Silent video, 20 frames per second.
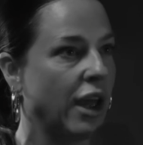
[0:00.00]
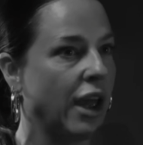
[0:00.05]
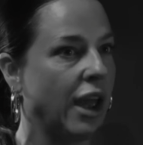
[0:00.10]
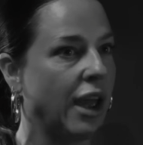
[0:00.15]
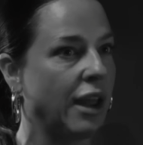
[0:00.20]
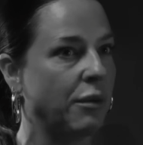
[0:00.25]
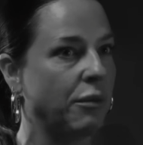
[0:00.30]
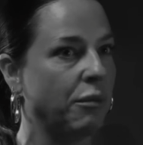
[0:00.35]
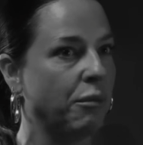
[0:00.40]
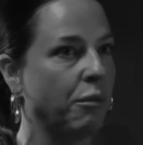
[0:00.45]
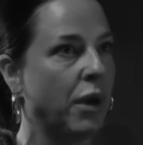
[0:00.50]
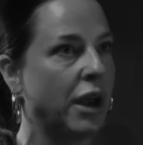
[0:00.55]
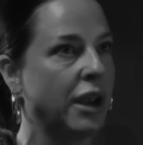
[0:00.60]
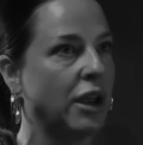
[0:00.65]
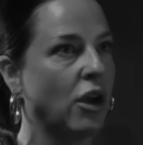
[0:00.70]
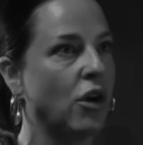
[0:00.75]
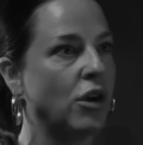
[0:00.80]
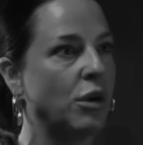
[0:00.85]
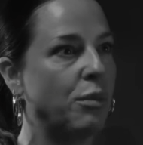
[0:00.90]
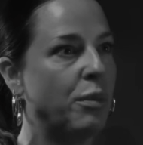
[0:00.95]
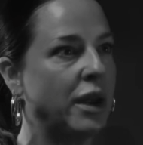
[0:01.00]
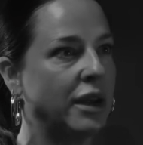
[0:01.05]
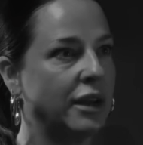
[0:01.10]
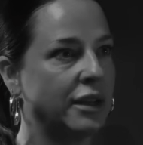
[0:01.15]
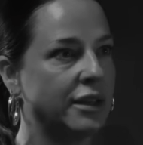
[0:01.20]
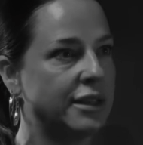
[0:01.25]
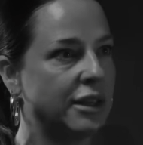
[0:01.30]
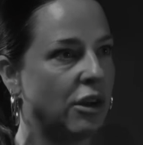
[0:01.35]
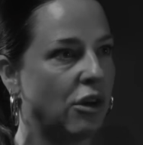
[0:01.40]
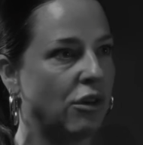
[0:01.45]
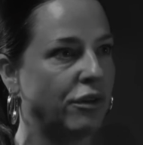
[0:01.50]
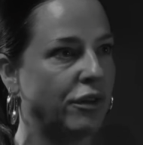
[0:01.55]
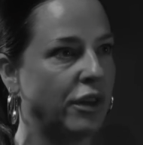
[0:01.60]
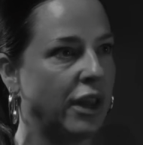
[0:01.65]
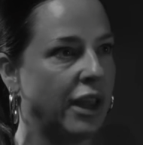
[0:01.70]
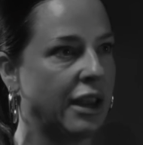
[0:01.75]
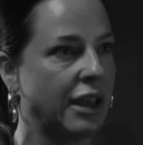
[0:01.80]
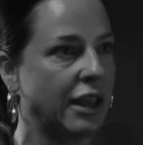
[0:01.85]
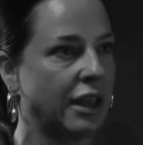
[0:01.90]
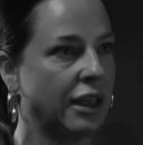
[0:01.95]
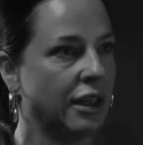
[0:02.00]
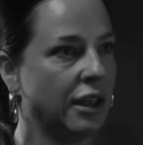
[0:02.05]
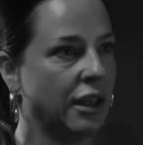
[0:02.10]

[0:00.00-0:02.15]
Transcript: And my codependent self, let's